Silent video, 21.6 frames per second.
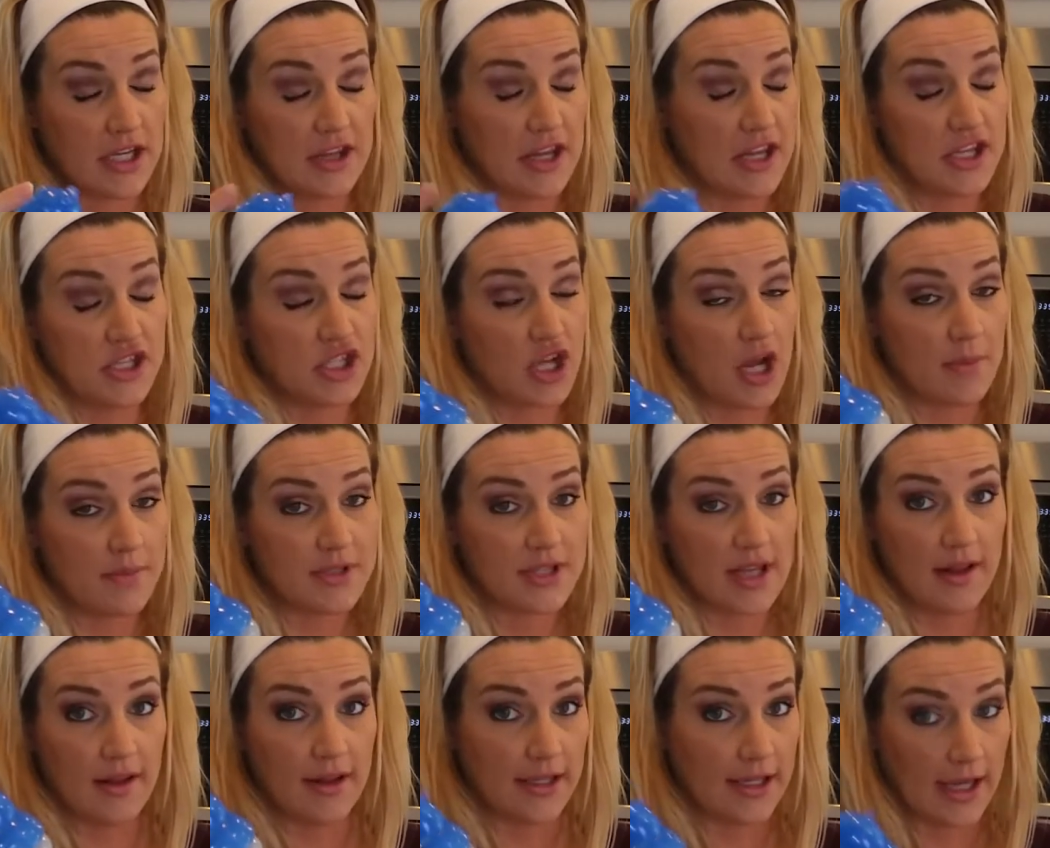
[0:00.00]
they stopped
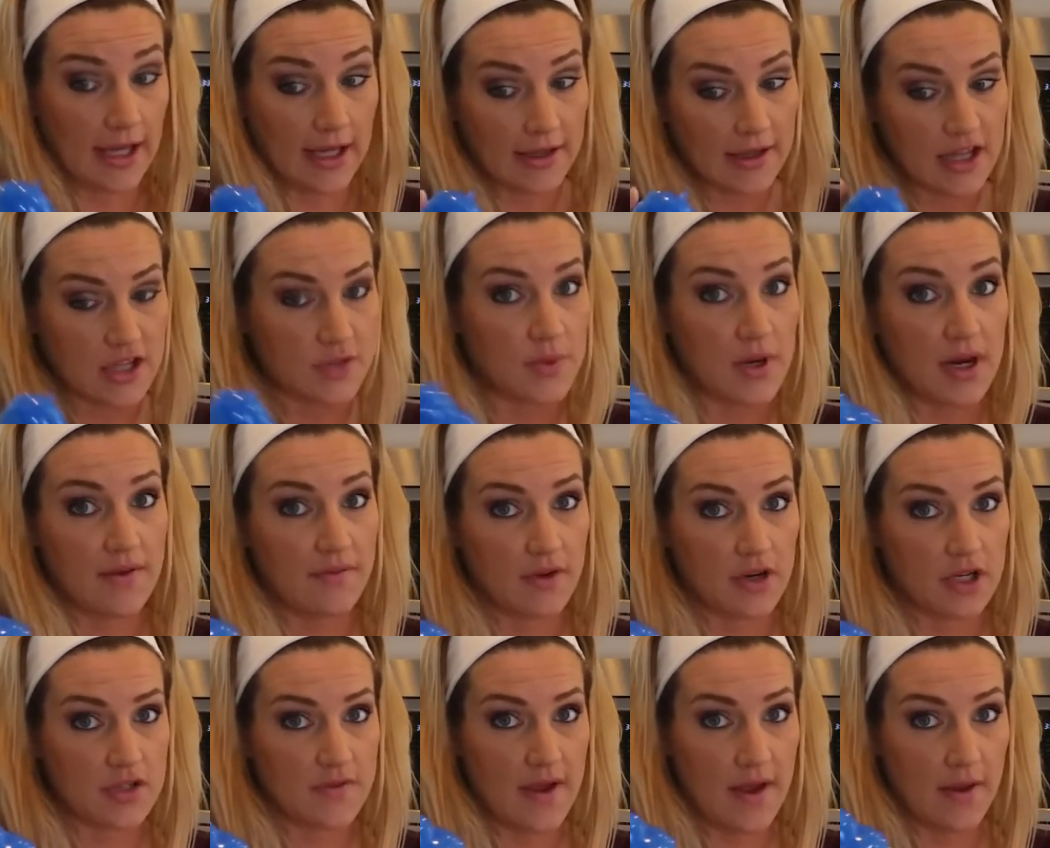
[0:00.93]
selling it. That's where I
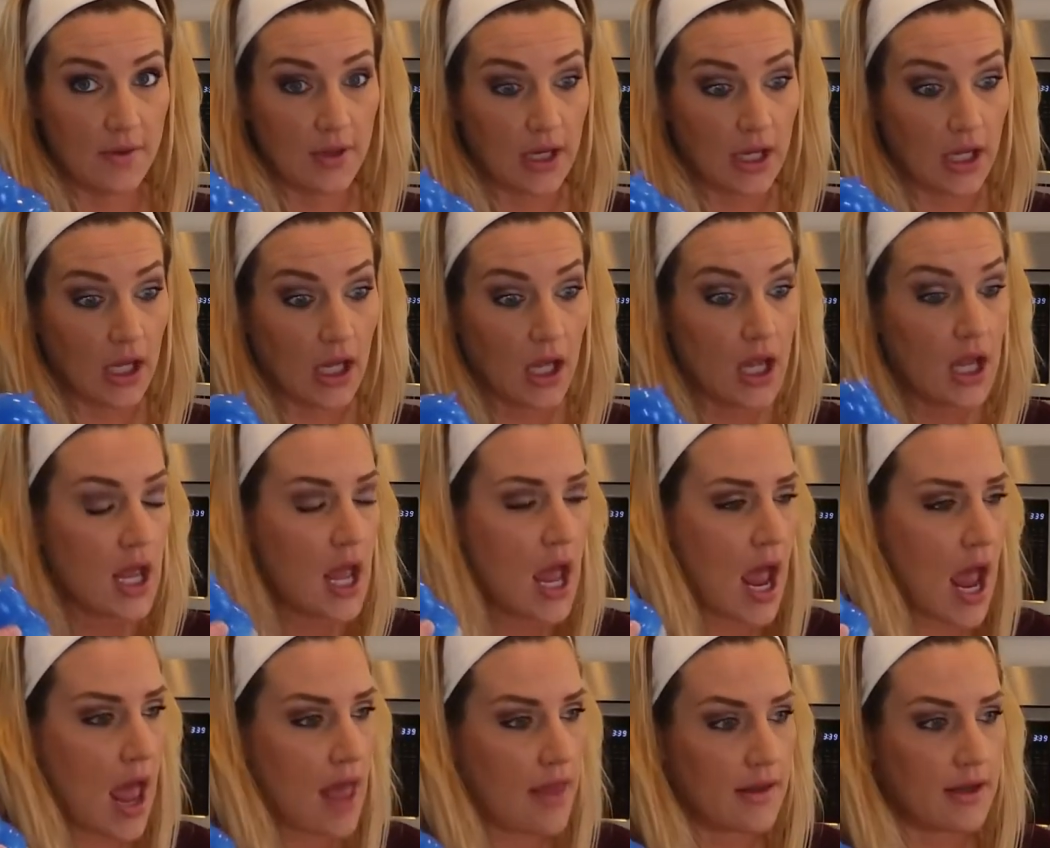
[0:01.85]
first found it.
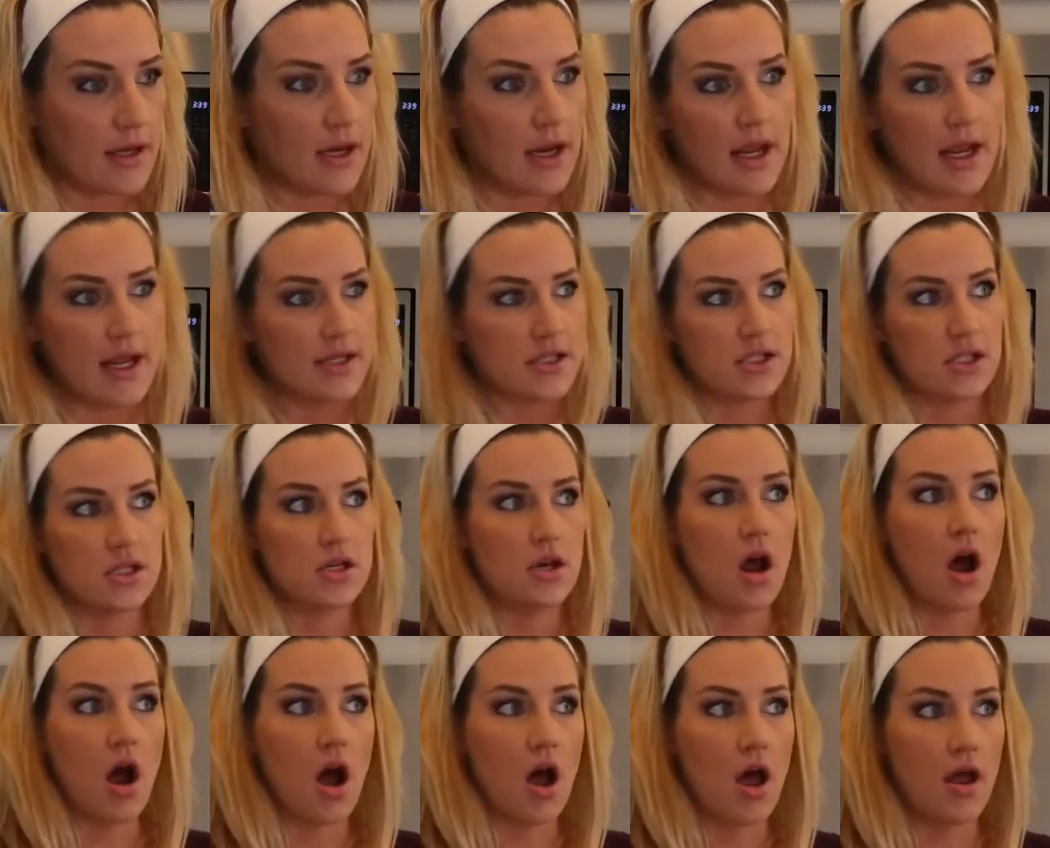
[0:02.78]
And it's
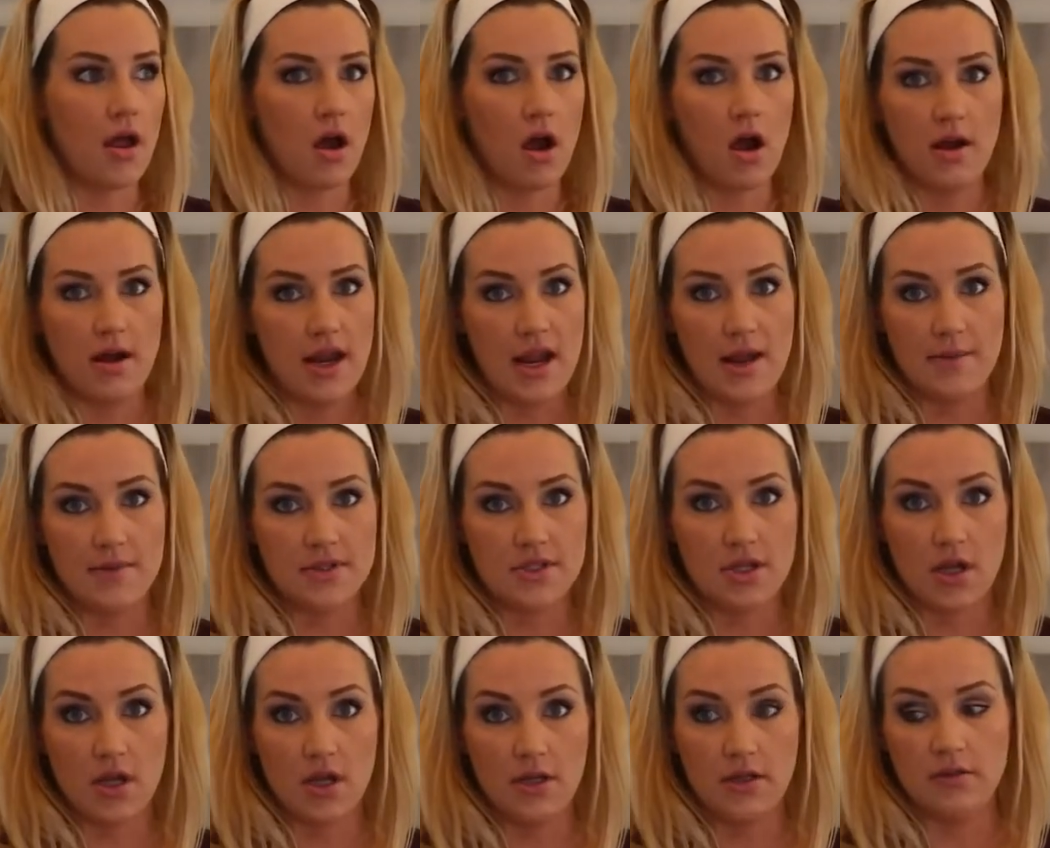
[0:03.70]
not on
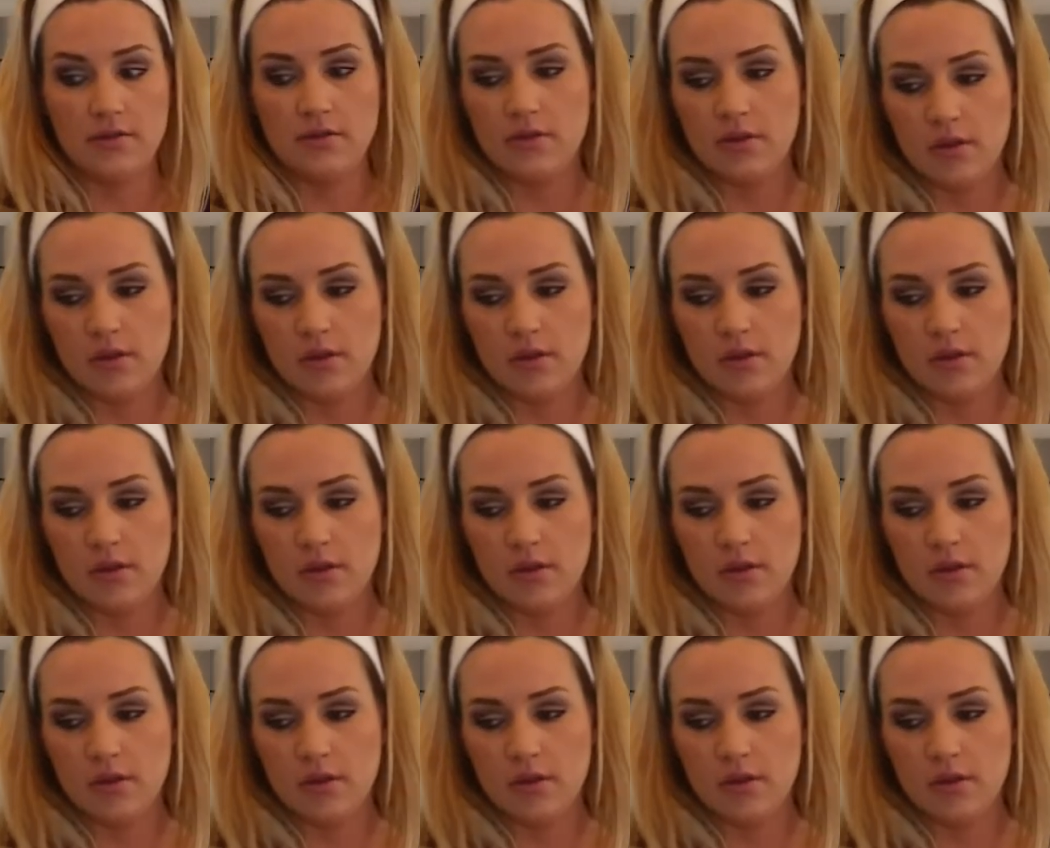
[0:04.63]
Amazon.